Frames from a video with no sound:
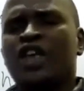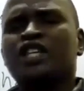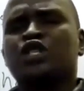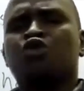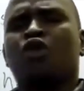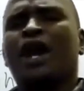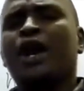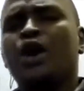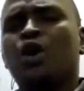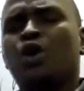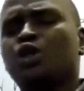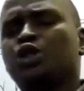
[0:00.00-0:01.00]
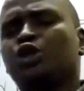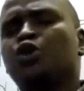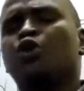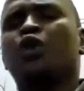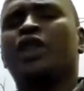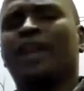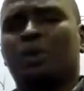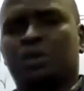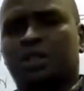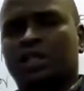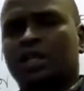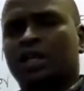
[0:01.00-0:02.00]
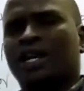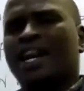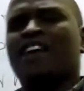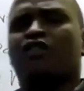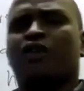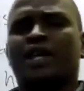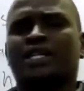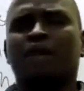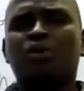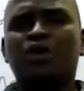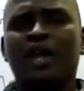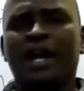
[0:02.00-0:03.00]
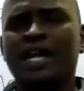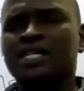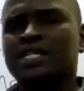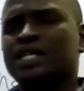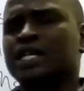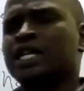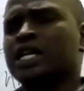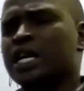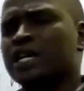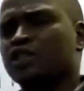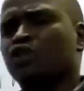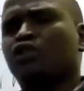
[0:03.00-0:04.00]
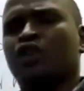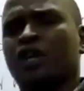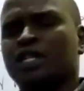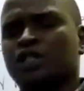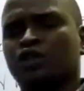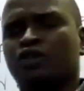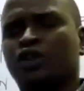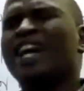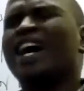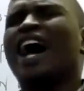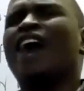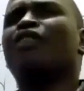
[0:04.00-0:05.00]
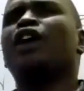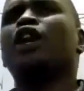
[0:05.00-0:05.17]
things you cannot do without, like for example the renting and so on and so forth. And